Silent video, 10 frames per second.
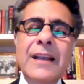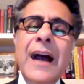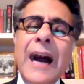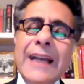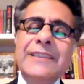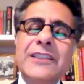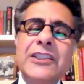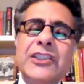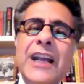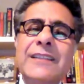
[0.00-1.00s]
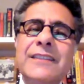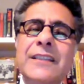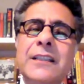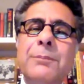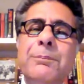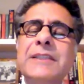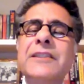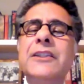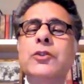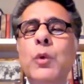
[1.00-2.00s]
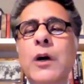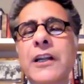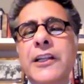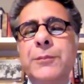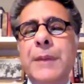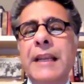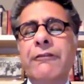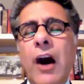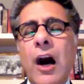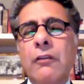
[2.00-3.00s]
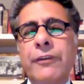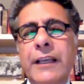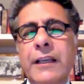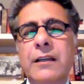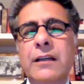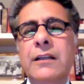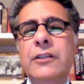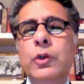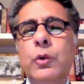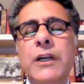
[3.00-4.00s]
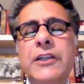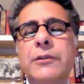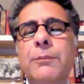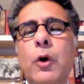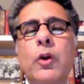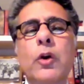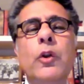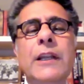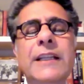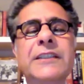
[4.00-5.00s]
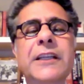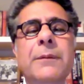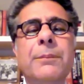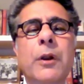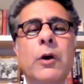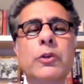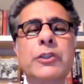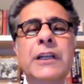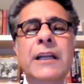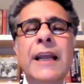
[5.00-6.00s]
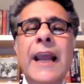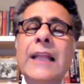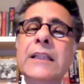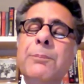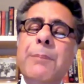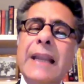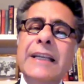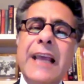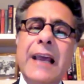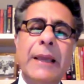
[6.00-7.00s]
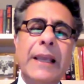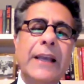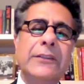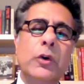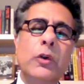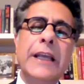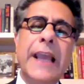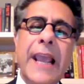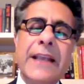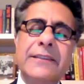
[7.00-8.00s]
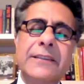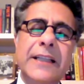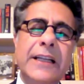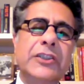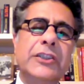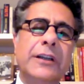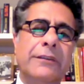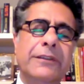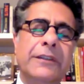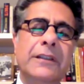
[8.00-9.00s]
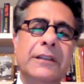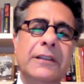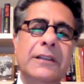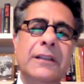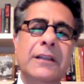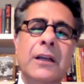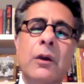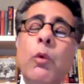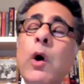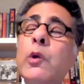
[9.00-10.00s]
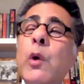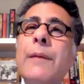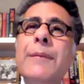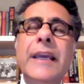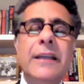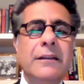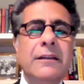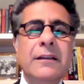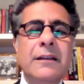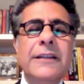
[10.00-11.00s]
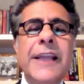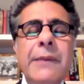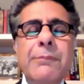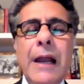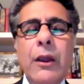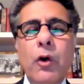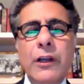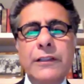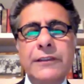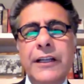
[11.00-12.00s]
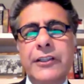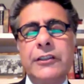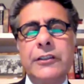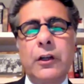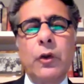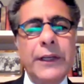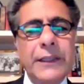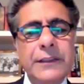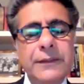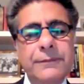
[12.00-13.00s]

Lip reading: I suggest that the business world has been evolving towards a more holistic approach, and the pandemic has only hastened that shift. What do I mean? Take my organization, Deloitte.